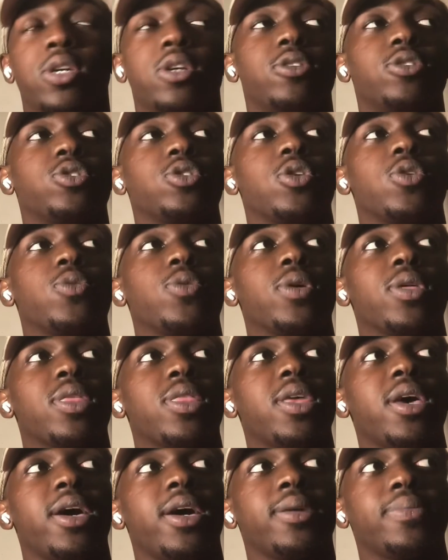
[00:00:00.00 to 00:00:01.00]
So with
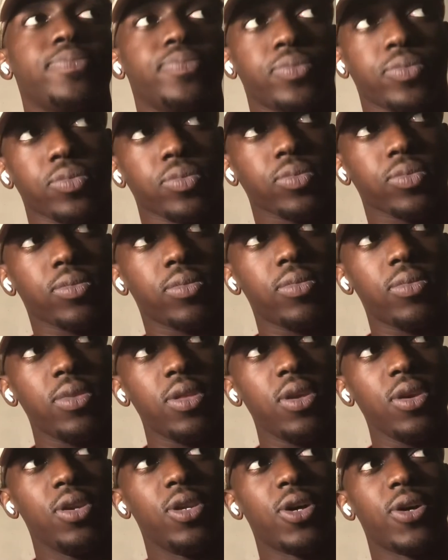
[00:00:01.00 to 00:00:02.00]
that,
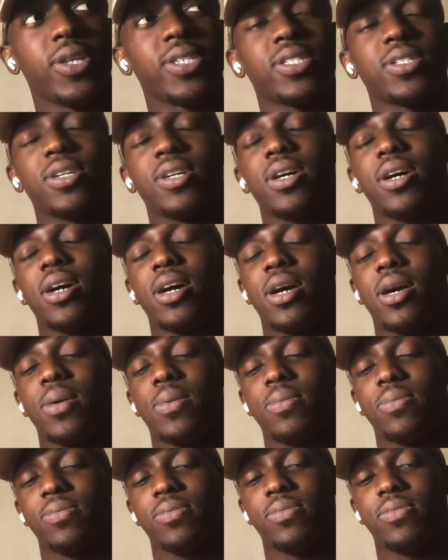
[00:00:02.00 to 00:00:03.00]
you know, it's a
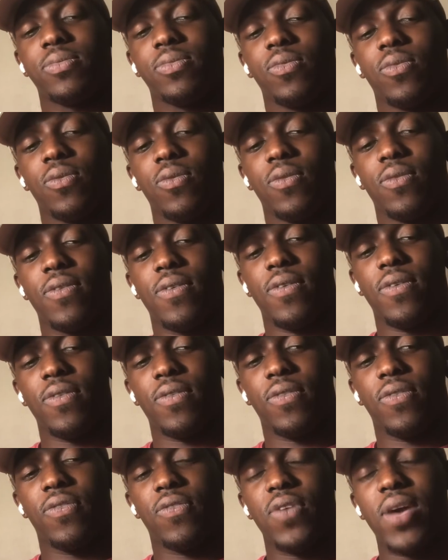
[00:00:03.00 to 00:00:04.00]

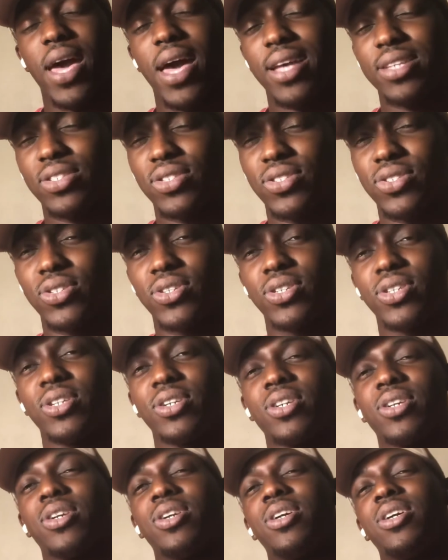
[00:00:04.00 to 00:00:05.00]
faster
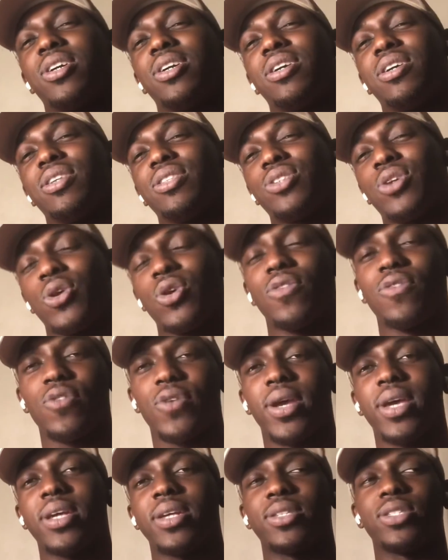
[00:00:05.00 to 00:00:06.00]
turnover
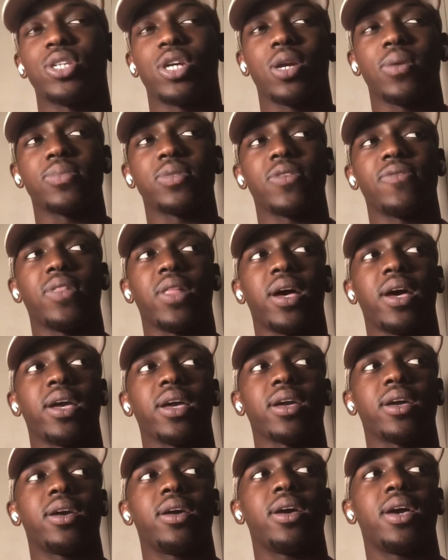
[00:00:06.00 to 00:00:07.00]
rate in terms of like
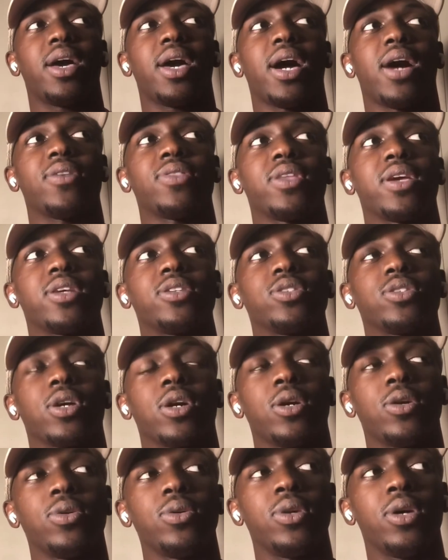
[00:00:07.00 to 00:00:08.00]
how things
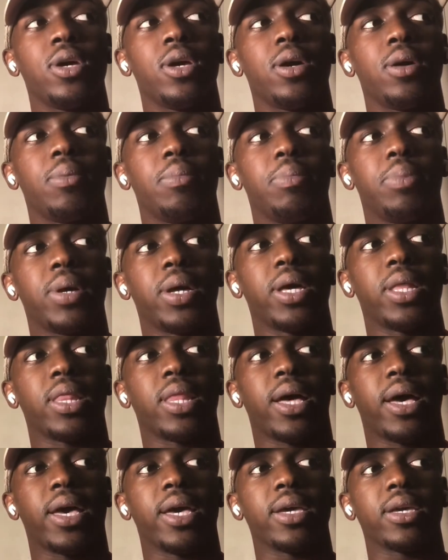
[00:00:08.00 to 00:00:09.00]
go, but
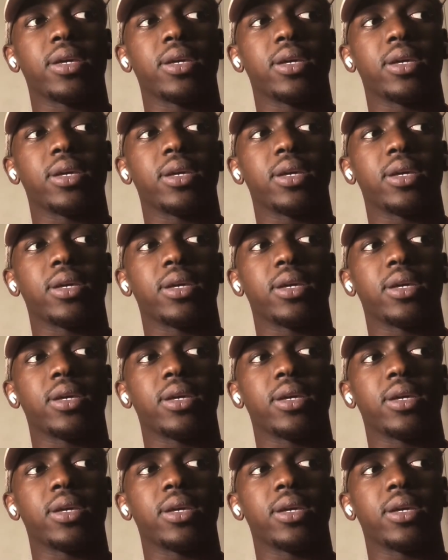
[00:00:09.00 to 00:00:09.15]
like